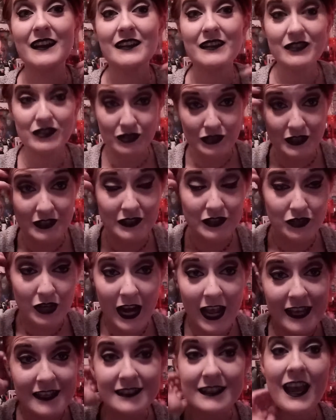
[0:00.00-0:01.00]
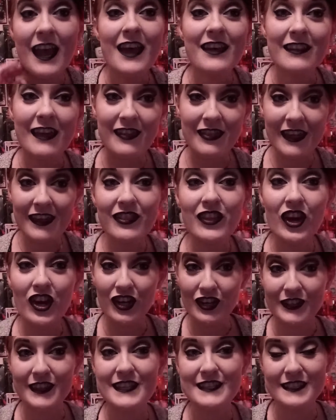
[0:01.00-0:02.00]
and in distress. They think the
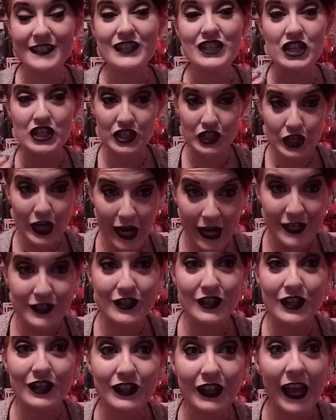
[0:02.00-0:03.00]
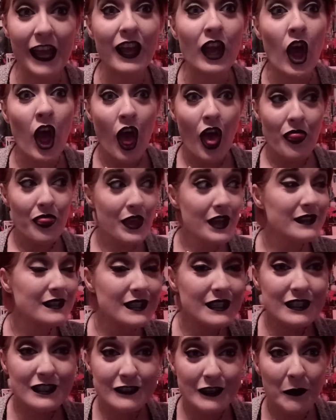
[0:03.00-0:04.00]
Earth is in distress, so they're like,
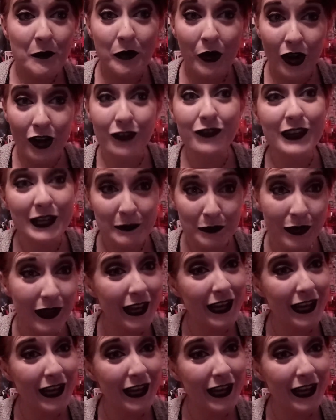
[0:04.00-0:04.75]
"This is the perfect